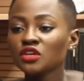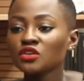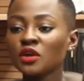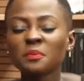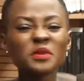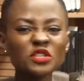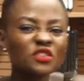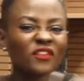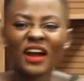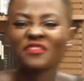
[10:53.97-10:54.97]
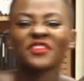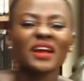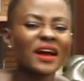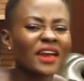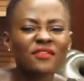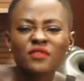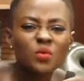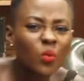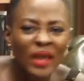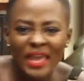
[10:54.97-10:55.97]
you know, a piece of Africa
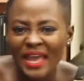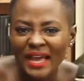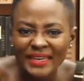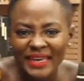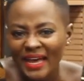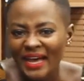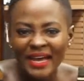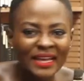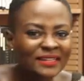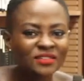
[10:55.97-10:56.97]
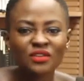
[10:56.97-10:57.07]
every way I can.